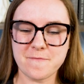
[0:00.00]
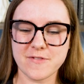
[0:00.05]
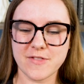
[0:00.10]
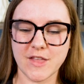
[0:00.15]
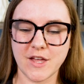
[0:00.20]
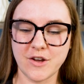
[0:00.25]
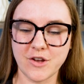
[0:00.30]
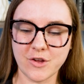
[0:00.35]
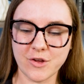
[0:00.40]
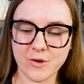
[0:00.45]

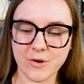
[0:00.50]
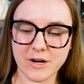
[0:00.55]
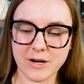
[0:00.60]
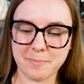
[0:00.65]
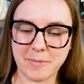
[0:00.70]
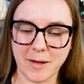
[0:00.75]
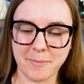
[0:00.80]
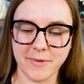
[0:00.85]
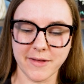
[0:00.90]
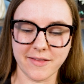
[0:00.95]
The New York
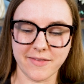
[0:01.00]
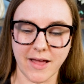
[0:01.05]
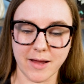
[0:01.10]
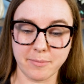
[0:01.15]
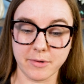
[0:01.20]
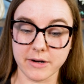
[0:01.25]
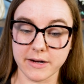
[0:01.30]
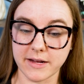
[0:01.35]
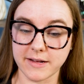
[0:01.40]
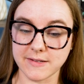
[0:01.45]
Public
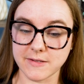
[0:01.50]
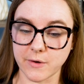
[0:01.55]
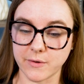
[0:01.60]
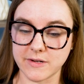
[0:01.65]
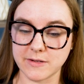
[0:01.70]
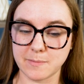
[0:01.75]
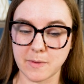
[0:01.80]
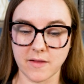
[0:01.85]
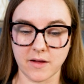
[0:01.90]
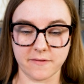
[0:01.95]
Library has
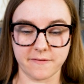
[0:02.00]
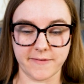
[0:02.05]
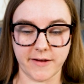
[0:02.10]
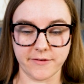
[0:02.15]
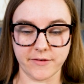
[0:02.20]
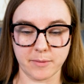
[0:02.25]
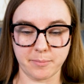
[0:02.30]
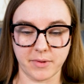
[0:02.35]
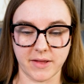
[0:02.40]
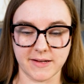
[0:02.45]
always been their
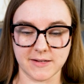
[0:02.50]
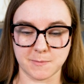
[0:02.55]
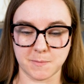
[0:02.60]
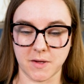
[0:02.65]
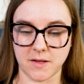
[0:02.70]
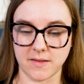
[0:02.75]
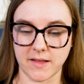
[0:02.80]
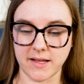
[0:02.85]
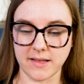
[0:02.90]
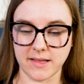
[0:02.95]
favorite place,
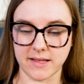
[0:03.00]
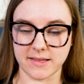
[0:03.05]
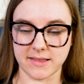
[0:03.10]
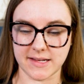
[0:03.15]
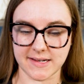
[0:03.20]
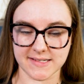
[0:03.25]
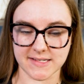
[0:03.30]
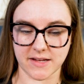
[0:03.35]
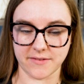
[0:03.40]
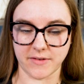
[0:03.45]
but lately
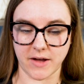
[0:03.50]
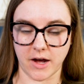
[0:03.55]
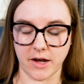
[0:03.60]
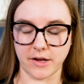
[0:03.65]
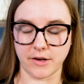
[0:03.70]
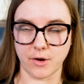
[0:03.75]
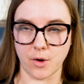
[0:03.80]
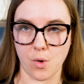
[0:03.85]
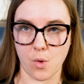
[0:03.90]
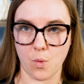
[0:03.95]
things have gotten